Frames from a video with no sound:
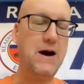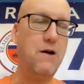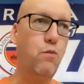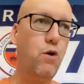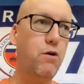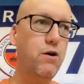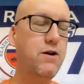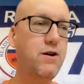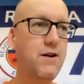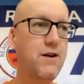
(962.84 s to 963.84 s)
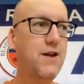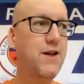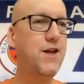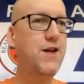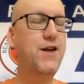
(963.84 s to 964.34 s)
about what,
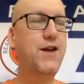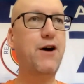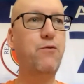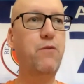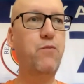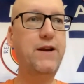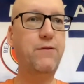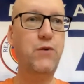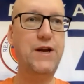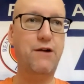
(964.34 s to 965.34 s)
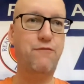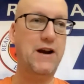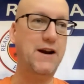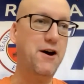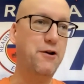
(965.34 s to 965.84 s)
we don't
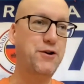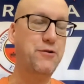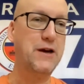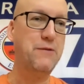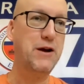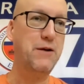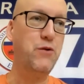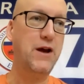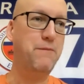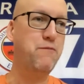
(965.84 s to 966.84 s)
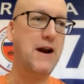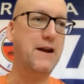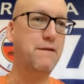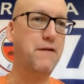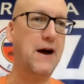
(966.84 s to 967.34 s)
really know, do we? We're
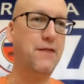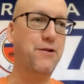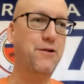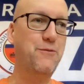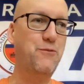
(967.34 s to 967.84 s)
Reading fans.